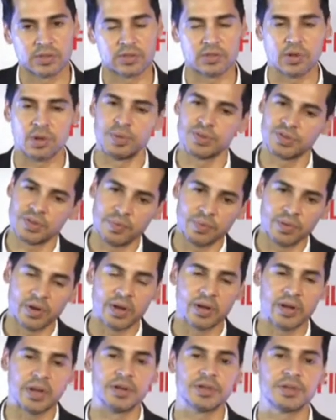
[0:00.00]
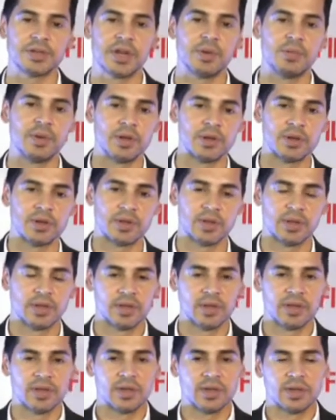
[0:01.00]
There's always some great entertainment,
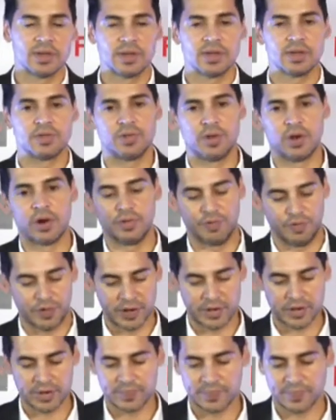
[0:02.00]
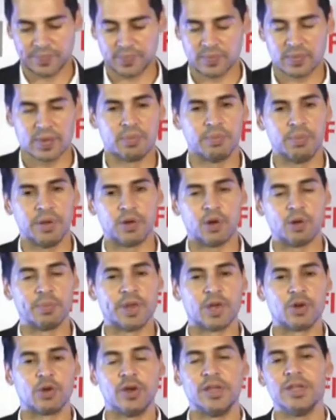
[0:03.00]
a lot of fun. Meet all
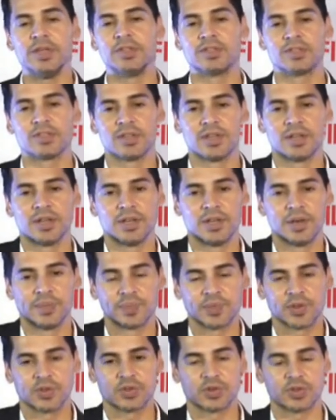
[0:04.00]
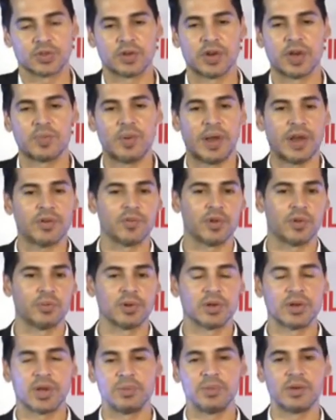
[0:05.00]
my colleagues. So it's a great platform
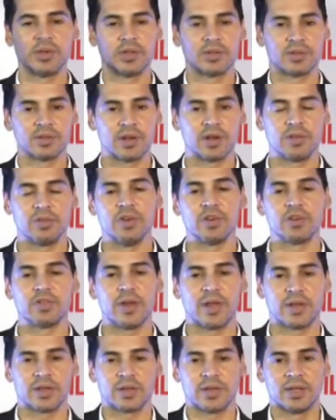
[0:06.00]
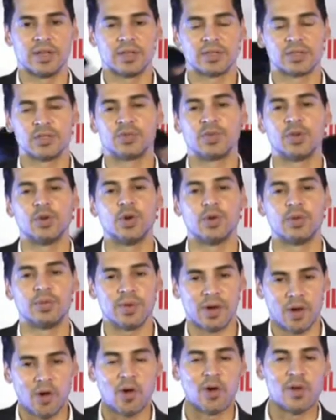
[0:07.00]
to come here and sort of interact. Since we don't
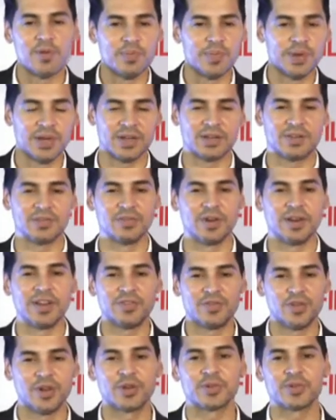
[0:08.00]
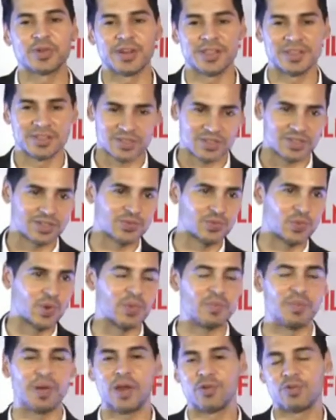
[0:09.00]
all meet very frequently, this is
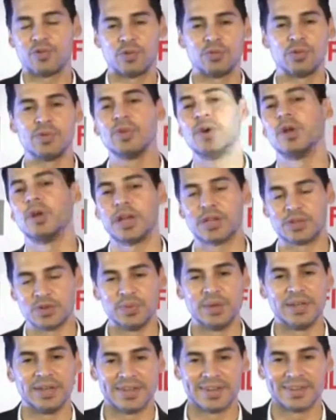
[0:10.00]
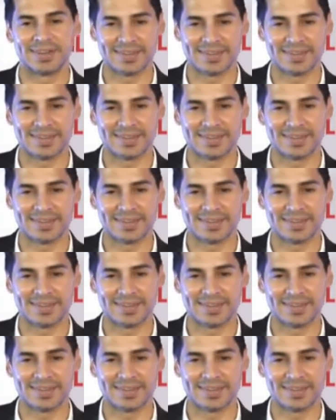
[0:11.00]
one platform where we all get to meet.